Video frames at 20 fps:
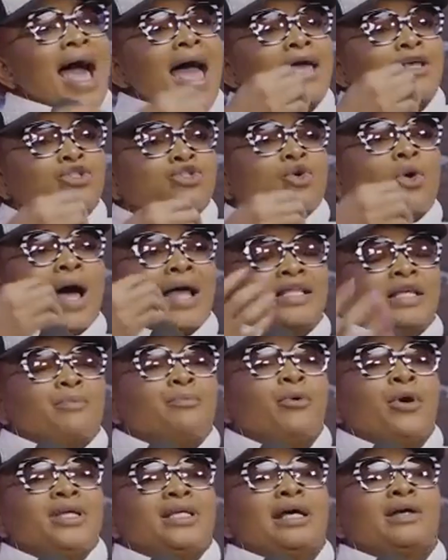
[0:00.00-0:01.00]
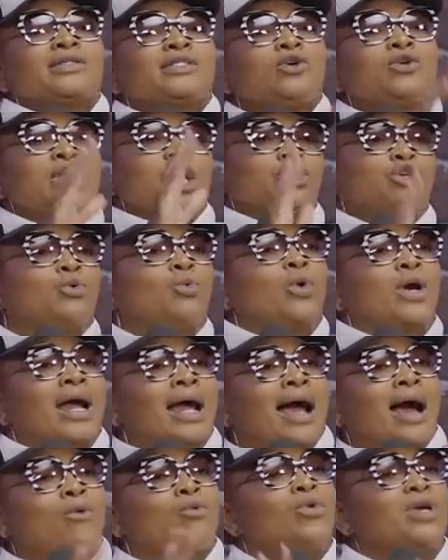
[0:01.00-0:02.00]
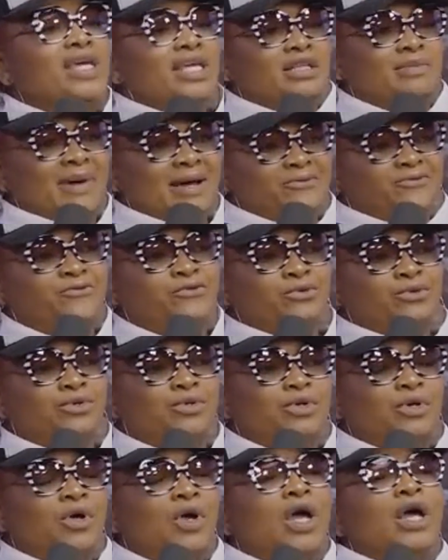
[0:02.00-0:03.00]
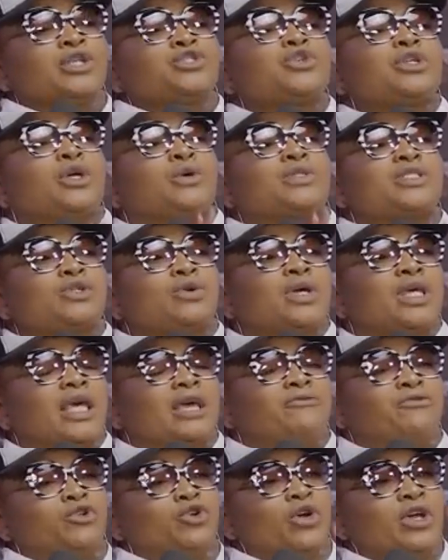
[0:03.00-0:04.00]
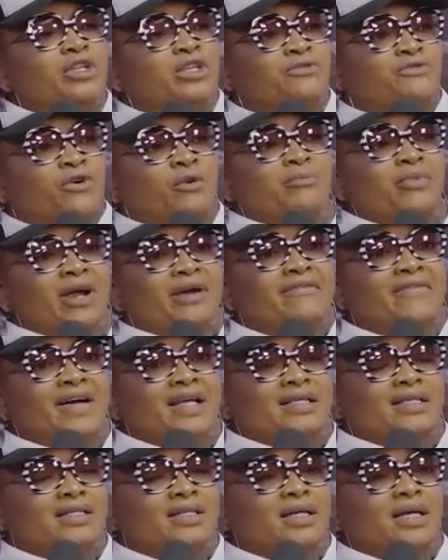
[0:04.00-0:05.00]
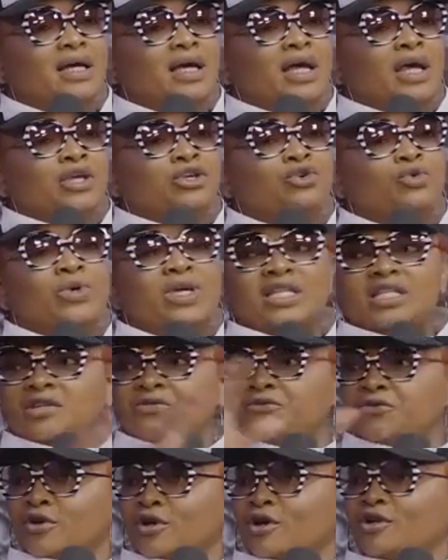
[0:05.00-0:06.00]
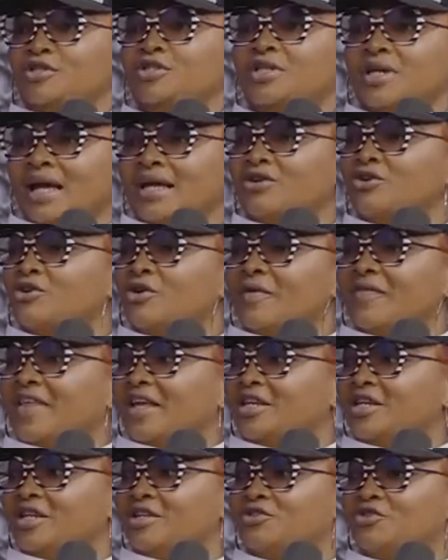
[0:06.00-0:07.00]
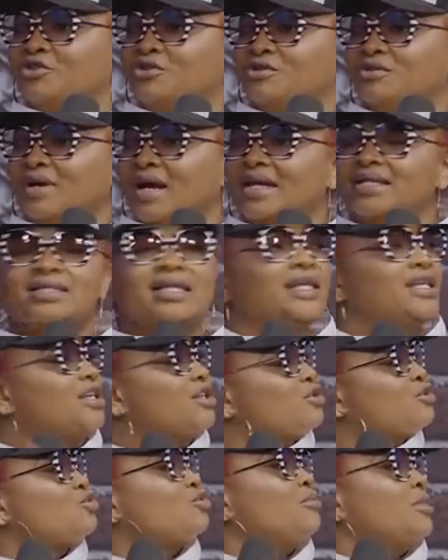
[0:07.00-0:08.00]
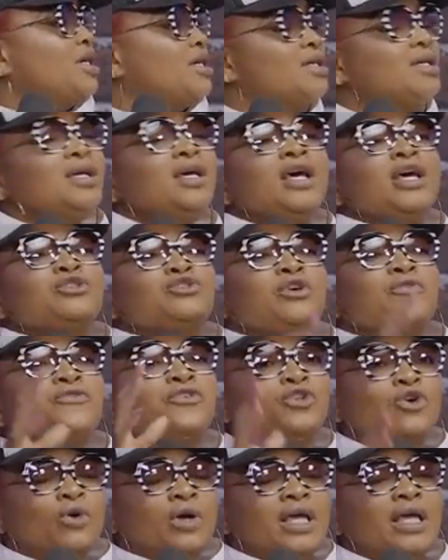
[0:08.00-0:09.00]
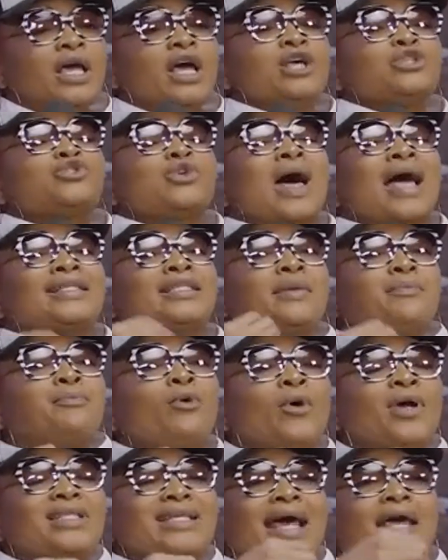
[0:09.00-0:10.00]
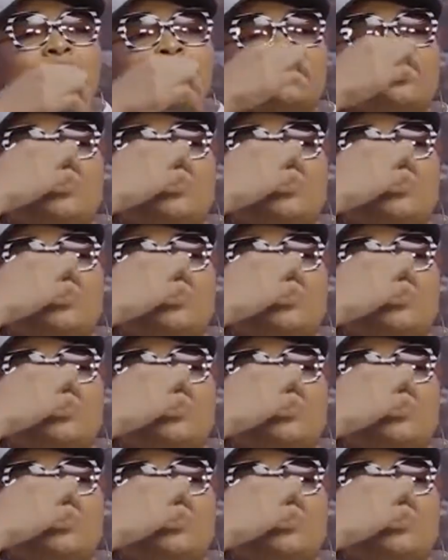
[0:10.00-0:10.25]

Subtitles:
so at a point I'll say, okay, don't worry, I won't eat my food. So they'll say, okay, if you don't eat it for breakfast, you eat it for lunch. I don't know if they did it to you, right? They did it to me. So if you don't eat, so at a point I used